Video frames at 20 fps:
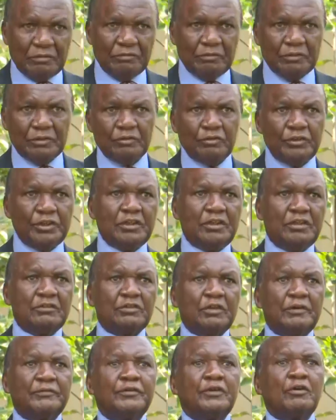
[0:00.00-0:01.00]
greed
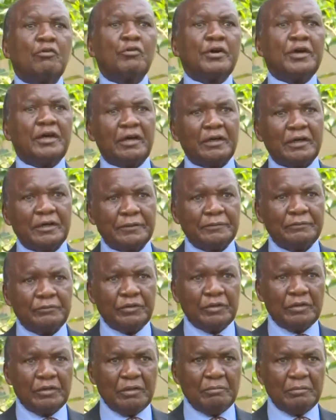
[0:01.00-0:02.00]
is everywhere,
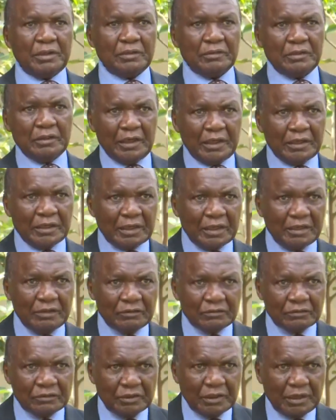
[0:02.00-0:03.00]
but I
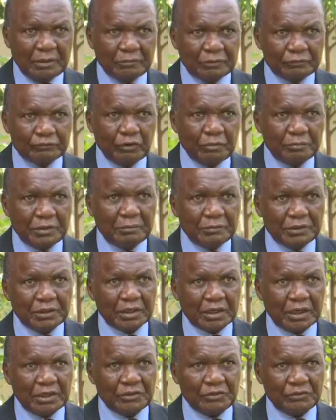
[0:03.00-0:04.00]
can see. I'm
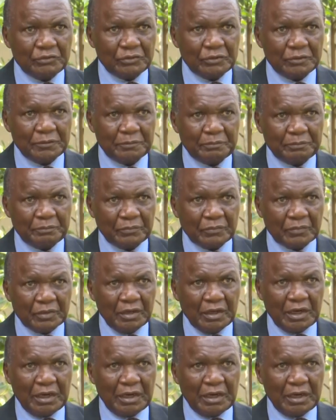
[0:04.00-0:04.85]
encouraged. Mm.